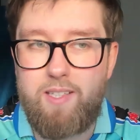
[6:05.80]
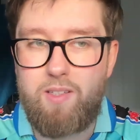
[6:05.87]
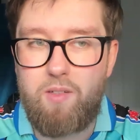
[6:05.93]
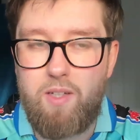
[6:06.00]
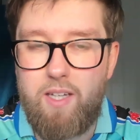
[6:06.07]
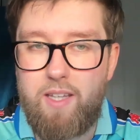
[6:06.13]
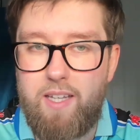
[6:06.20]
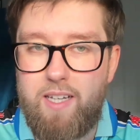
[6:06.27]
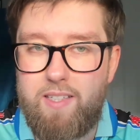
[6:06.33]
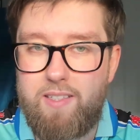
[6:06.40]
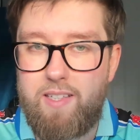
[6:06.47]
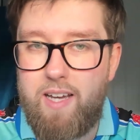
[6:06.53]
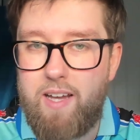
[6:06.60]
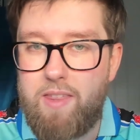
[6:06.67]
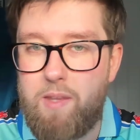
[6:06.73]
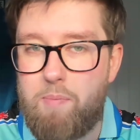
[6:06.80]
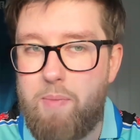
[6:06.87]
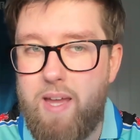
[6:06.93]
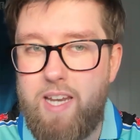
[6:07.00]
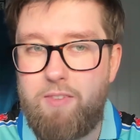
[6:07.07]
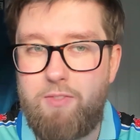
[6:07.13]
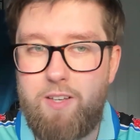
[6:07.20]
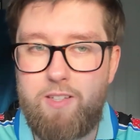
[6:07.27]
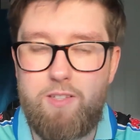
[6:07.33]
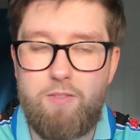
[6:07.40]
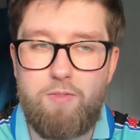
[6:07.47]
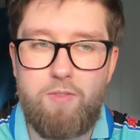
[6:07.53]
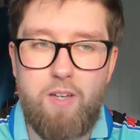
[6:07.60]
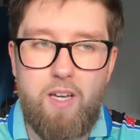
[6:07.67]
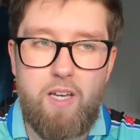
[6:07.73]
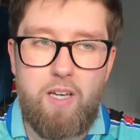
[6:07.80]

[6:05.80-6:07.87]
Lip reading: look at this, and the benefits of